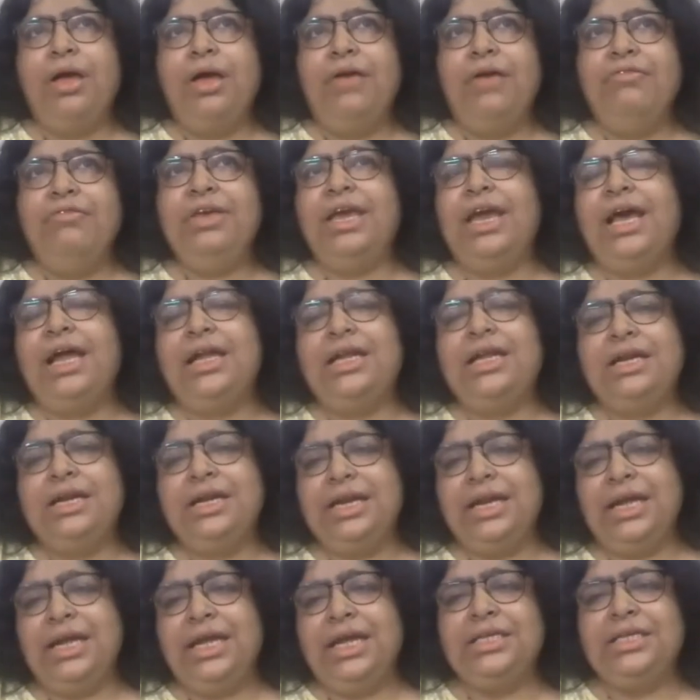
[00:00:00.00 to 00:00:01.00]
we had
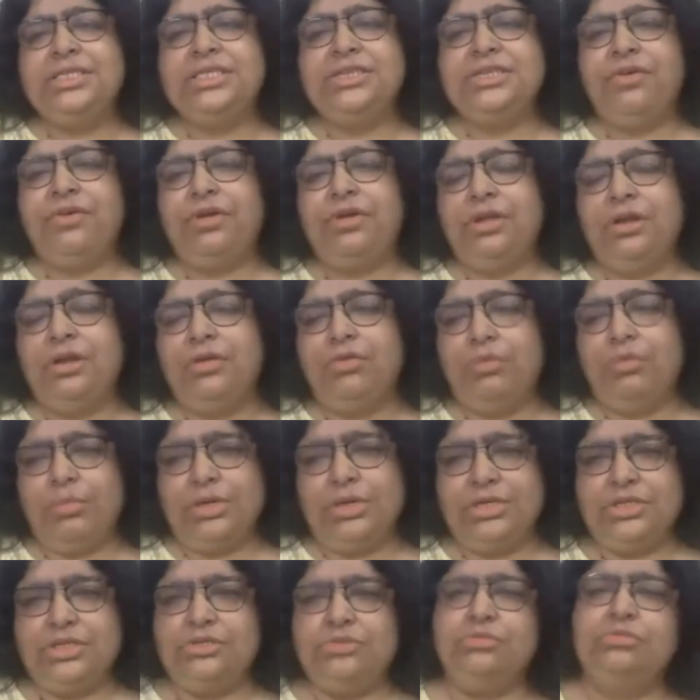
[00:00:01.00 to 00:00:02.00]
arranged for the
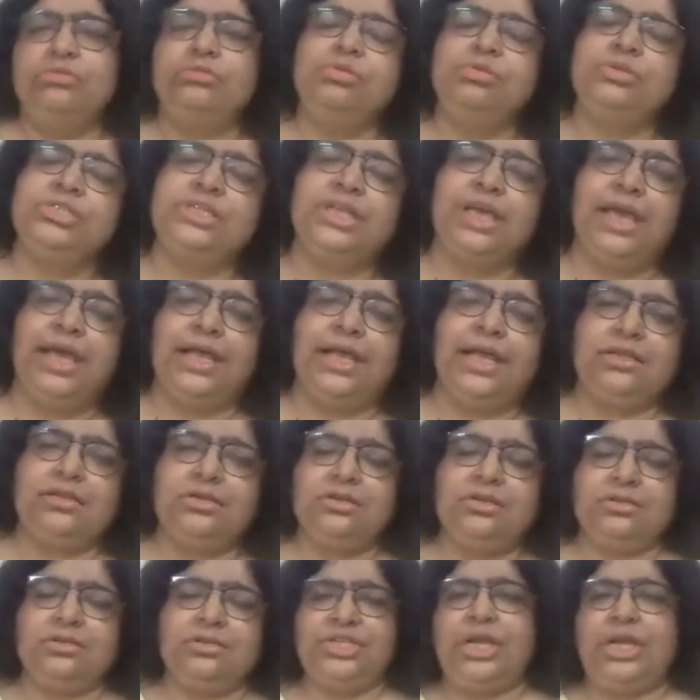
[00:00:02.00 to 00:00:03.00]
woman to stay at
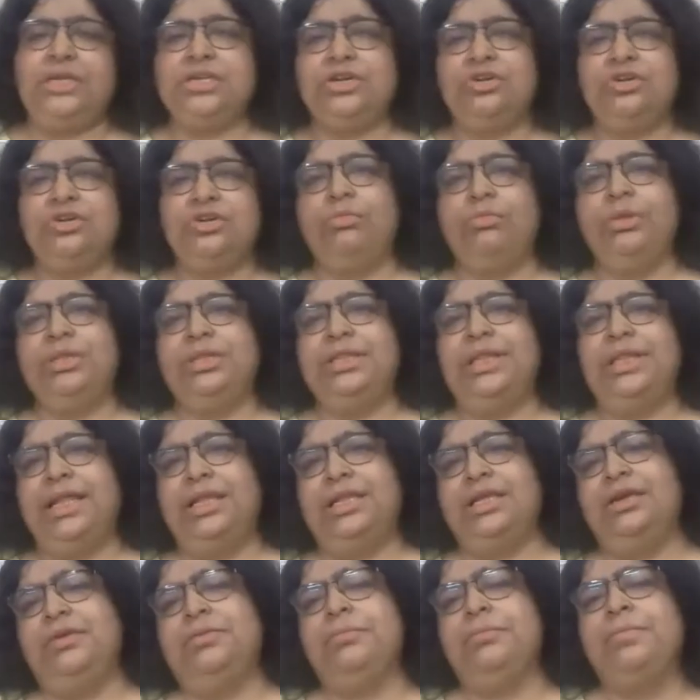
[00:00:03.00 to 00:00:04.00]
a shelter home in
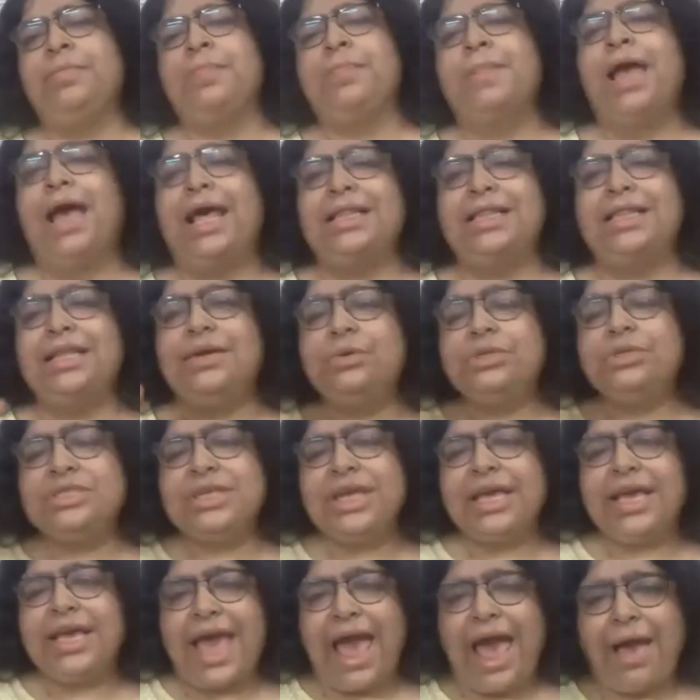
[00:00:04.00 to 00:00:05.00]
Delhi. And there was
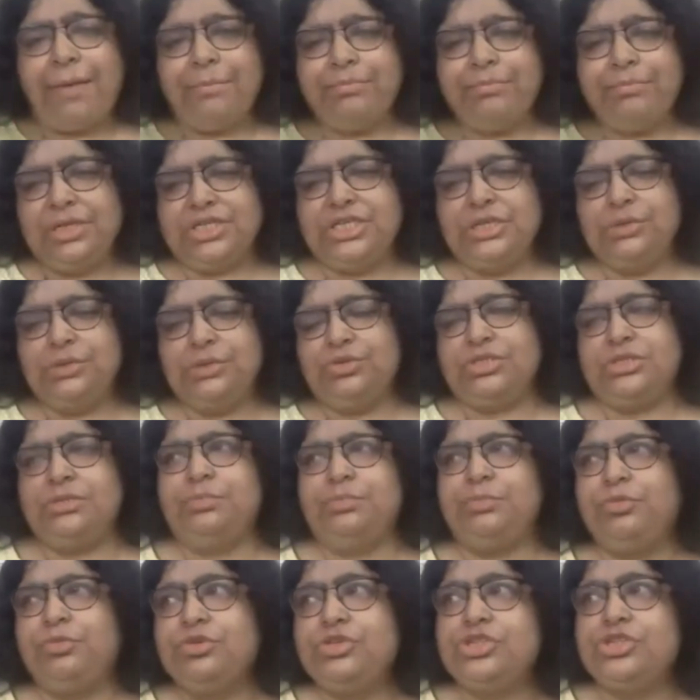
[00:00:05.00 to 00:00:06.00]
a gap that she was
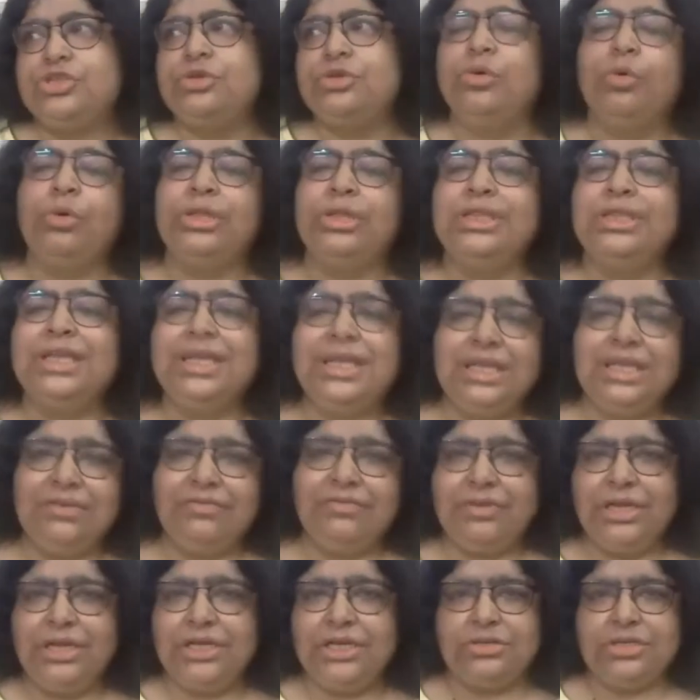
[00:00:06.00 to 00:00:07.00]
supposed to go in the
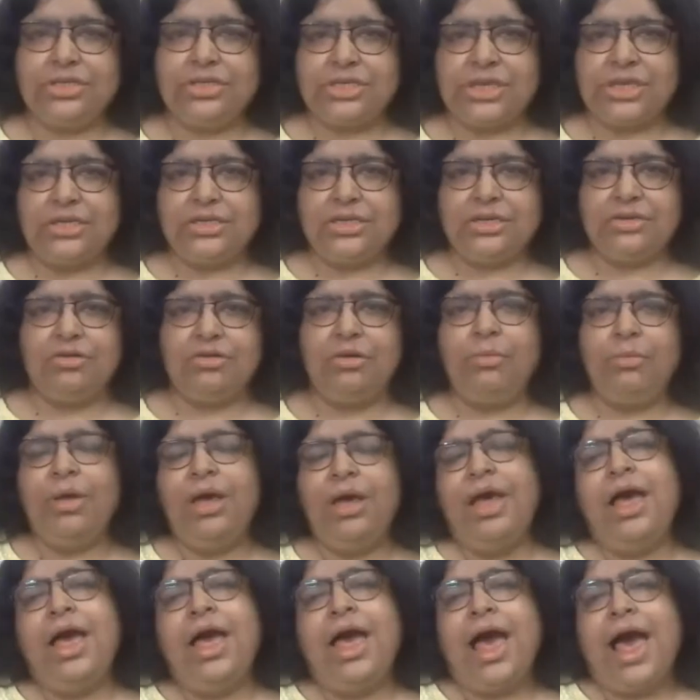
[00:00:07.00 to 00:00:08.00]
evening to the shelter home,
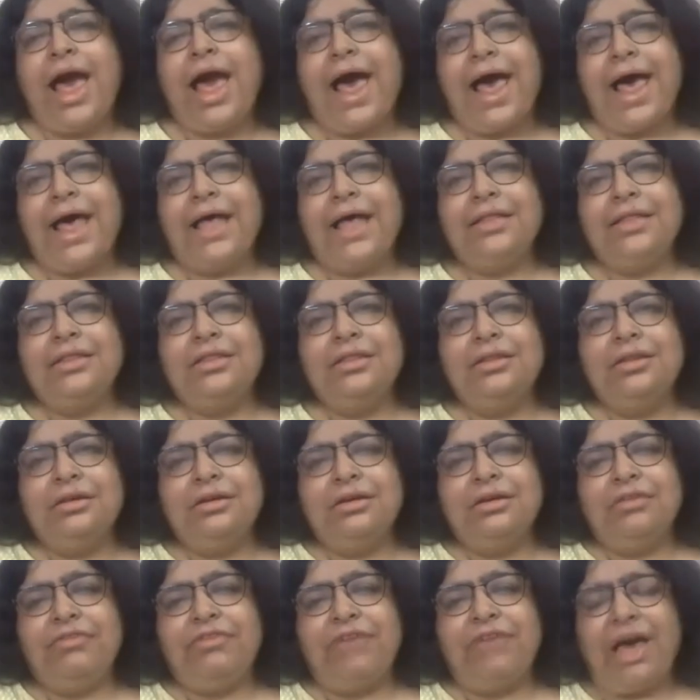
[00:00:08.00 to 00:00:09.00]
and
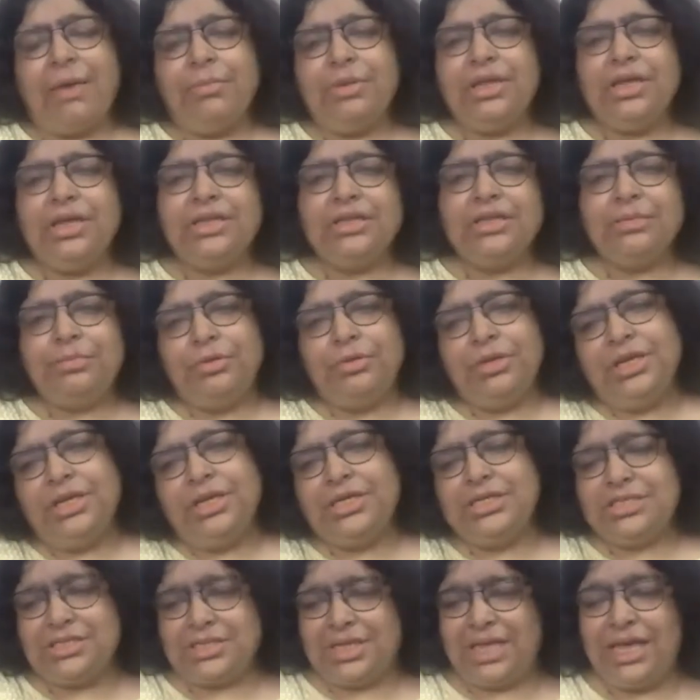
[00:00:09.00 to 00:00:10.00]
the family and the
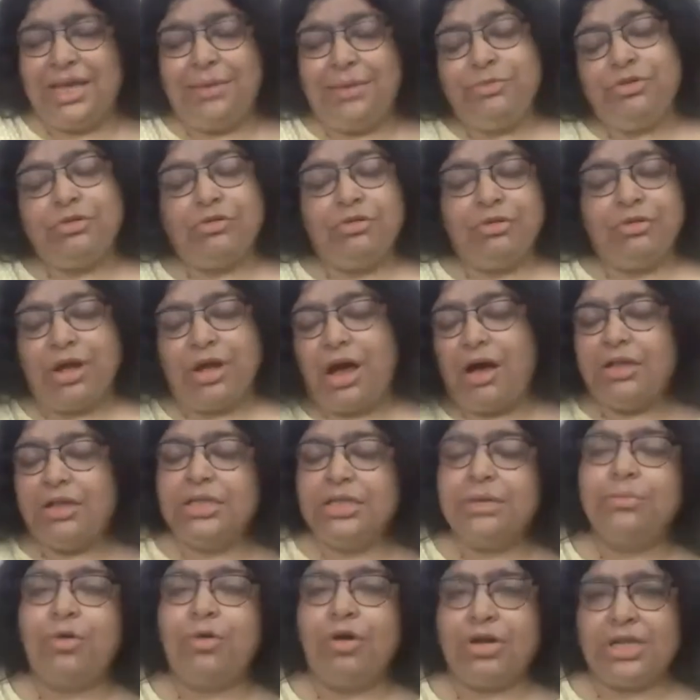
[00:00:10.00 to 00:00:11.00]
police came to Gurgaon in
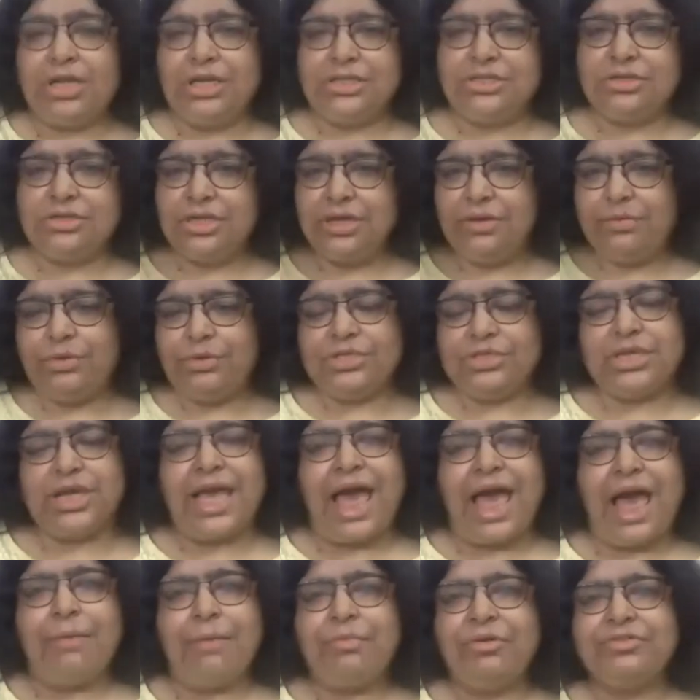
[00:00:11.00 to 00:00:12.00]
the morning. So there was a
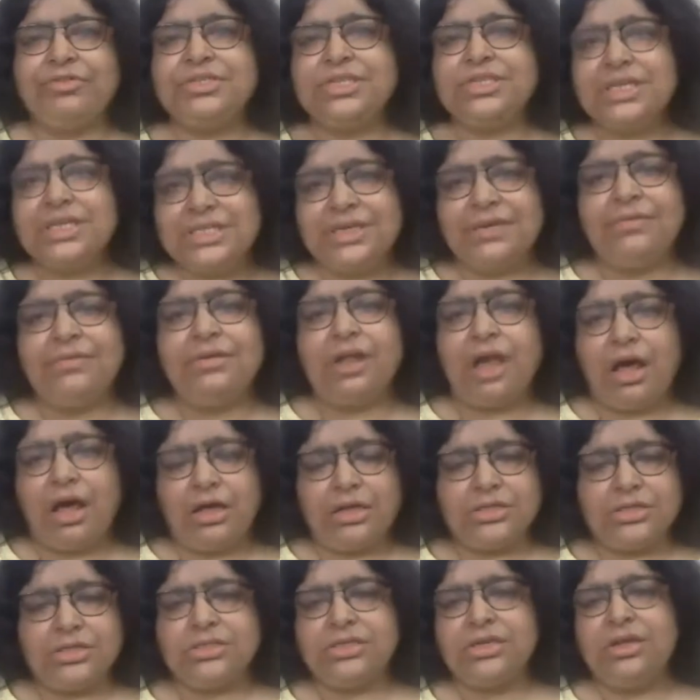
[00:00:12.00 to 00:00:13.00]
gap of 6-7
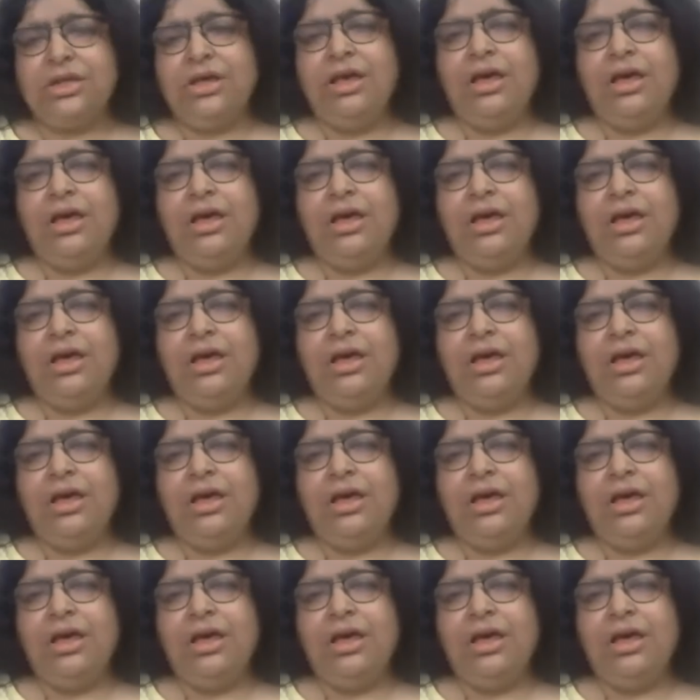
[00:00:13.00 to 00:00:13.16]
hours